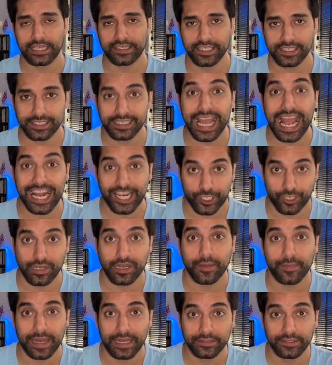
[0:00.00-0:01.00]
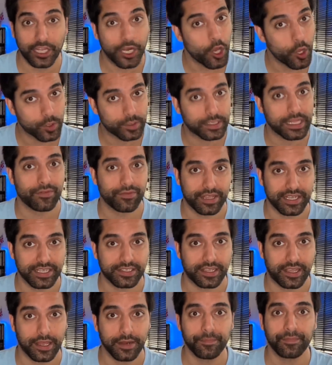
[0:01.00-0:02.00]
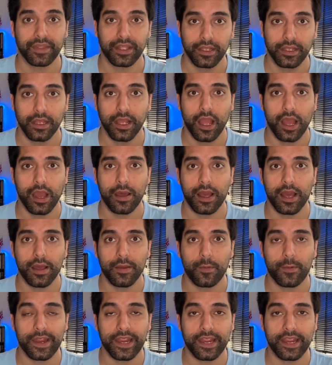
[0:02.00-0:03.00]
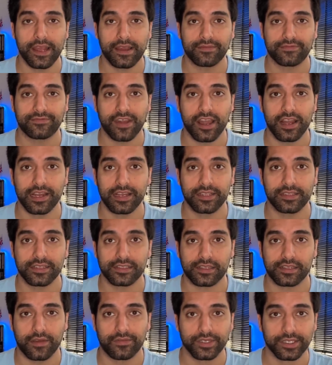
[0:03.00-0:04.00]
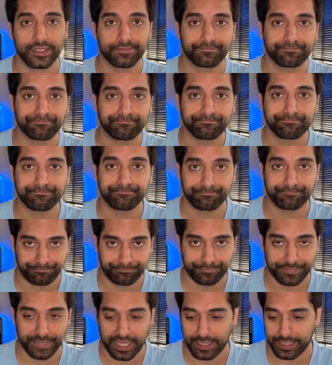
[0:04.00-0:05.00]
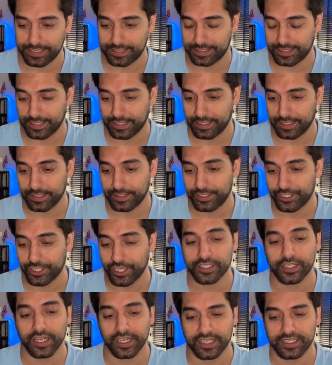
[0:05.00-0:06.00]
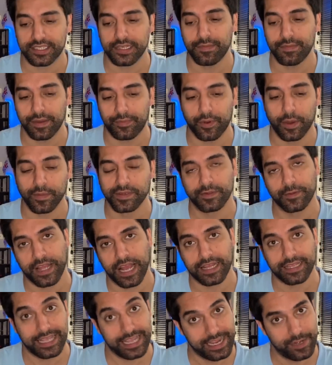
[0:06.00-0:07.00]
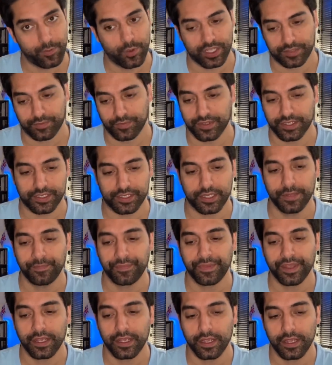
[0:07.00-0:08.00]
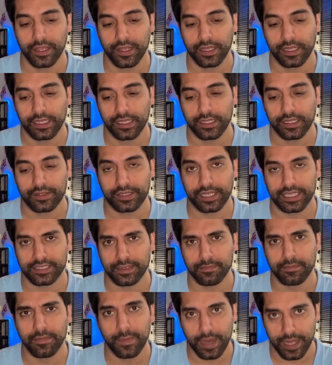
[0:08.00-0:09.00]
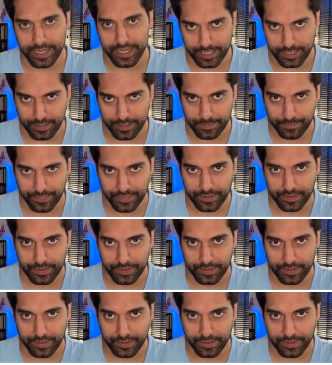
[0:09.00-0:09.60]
Now, this is actually about the lockdown days again. We have finally discovered that, just like similar problems we had in Westminster, that the money